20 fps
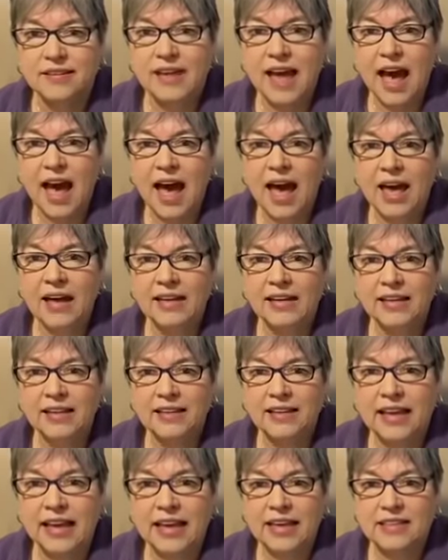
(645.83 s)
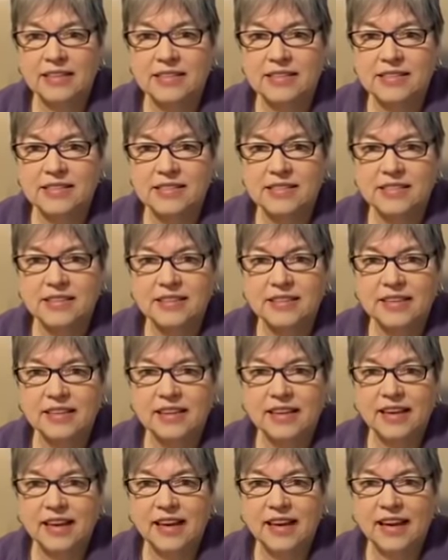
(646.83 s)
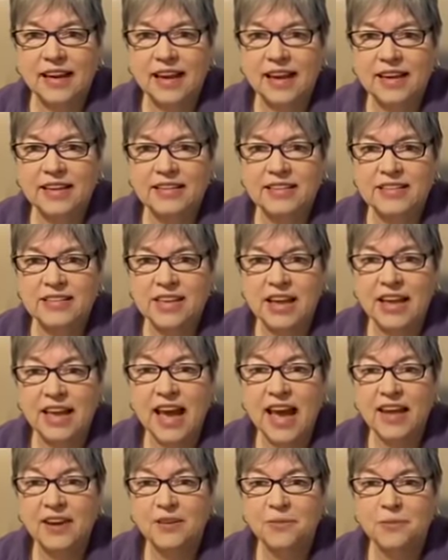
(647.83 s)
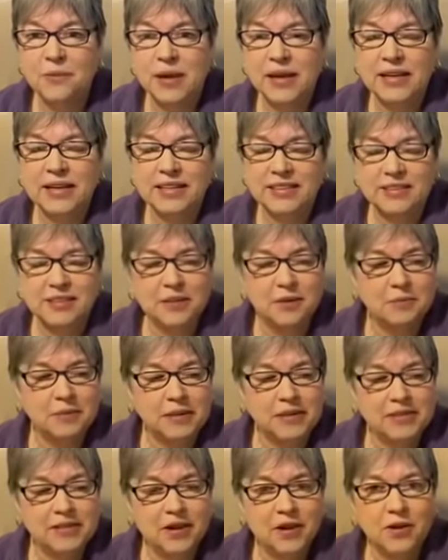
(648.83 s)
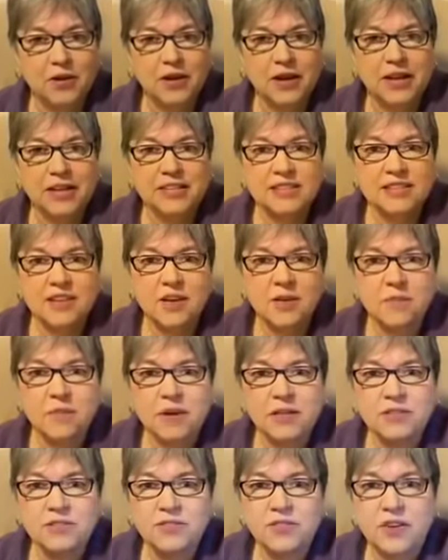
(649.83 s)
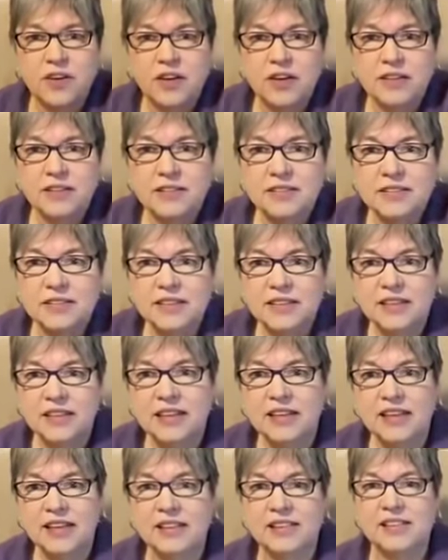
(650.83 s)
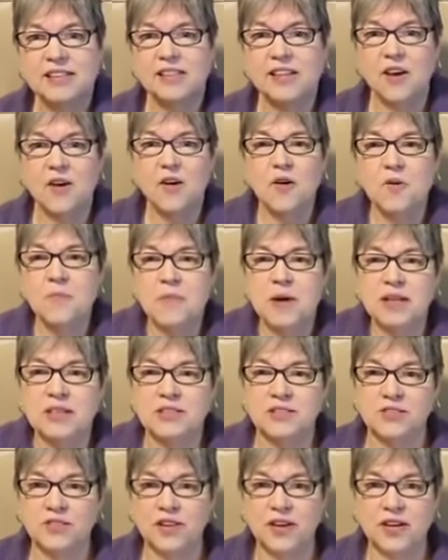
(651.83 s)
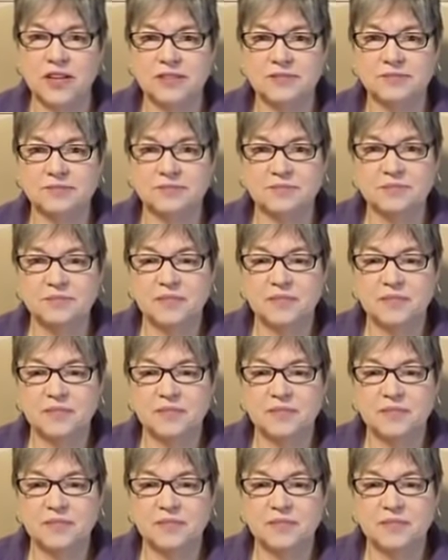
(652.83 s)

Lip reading: Nine little kittens. And he had to read it to me. So it's so much fun. It's so much fun.